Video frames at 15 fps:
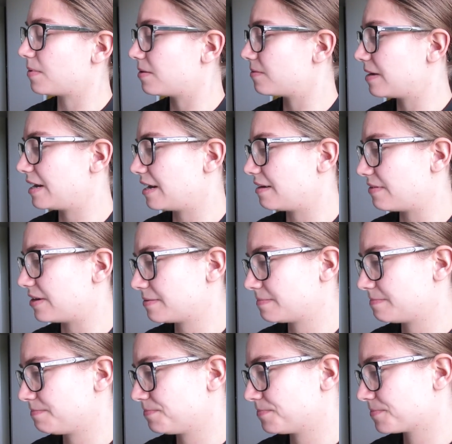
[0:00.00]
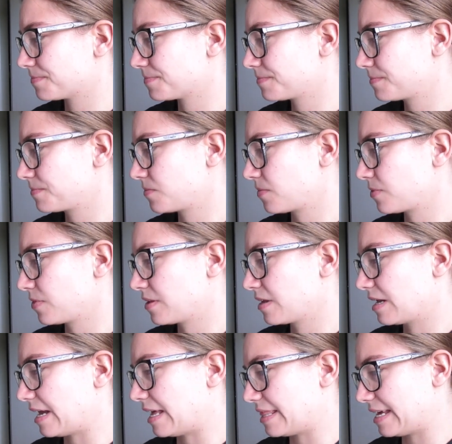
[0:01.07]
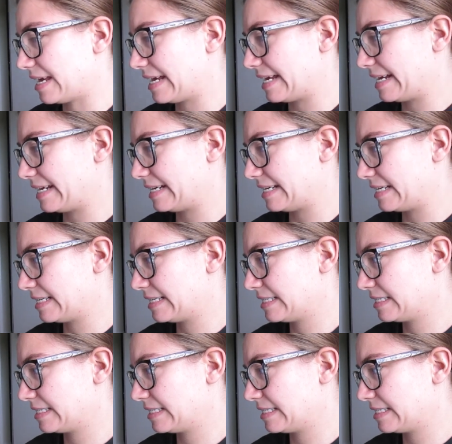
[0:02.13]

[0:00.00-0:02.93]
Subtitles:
but whatever. And then